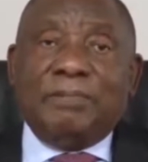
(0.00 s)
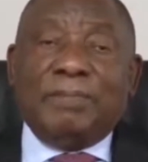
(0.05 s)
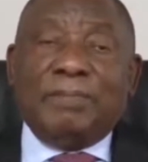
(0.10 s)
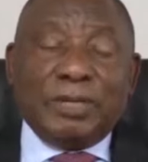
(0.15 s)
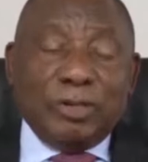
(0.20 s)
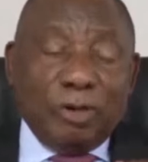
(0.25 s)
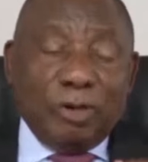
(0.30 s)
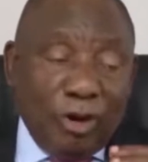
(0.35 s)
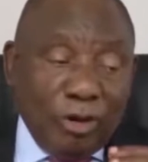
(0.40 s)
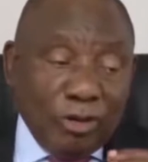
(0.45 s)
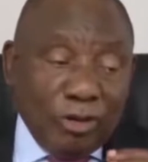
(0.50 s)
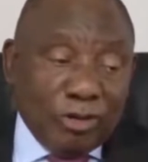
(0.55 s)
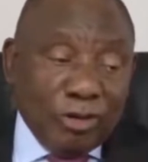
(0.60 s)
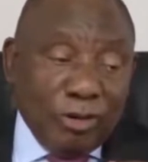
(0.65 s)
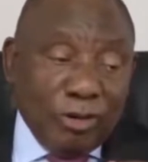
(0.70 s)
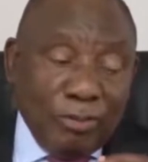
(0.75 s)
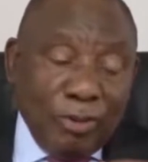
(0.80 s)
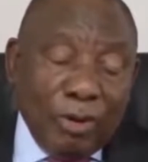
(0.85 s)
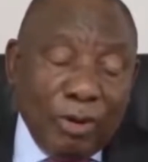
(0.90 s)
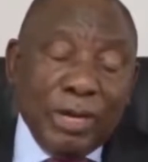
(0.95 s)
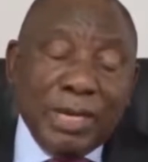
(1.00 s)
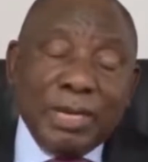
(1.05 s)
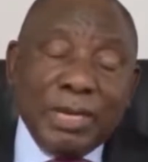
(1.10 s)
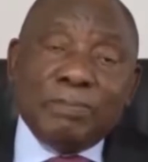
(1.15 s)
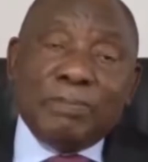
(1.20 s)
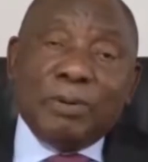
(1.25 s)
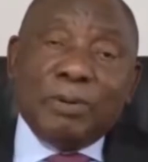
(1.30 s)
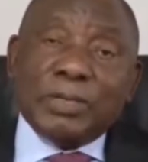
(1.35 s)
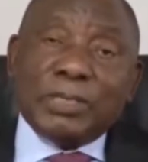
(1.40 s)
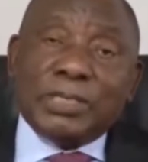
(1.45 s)
but also more
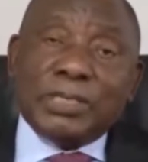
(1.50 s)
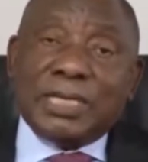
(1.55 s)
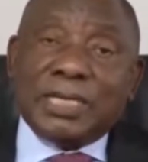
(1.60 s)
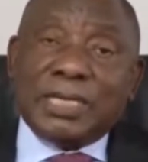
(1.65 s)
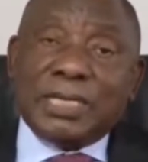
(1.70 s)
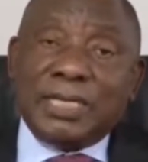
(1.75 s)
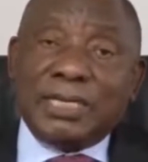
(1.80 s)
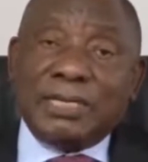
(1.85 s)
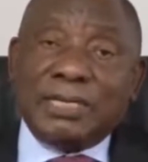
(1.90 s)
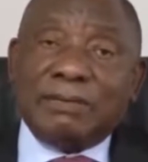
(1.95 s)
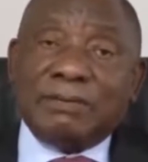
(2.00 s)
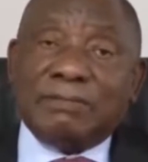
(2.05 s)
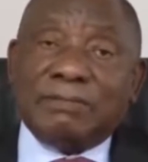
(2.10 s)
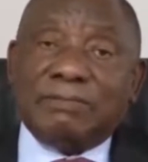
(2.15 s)
importantly,